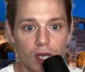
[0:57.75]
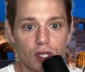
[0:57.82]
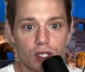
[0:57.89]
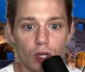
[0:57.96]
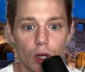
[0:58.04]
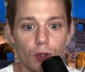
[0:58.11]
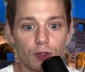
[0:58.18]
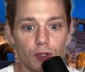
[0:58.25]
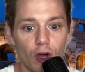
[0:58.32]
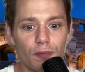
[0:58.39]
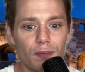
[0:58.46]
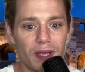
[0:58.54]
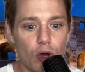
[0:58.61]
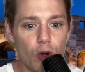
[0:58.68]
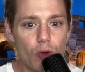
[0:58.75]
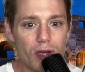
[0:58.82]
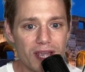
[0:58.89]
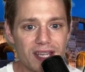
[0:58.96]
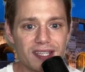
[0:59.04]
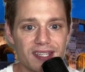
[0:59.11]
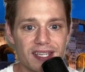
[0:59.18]
So Dovbyk, who
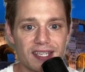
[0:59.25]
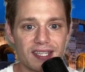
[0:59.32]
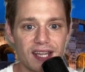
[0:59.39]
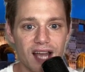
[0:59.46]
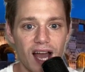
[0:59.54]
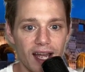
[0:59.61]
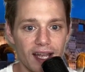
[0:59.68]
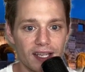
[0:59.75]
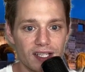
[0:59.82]
is this guy?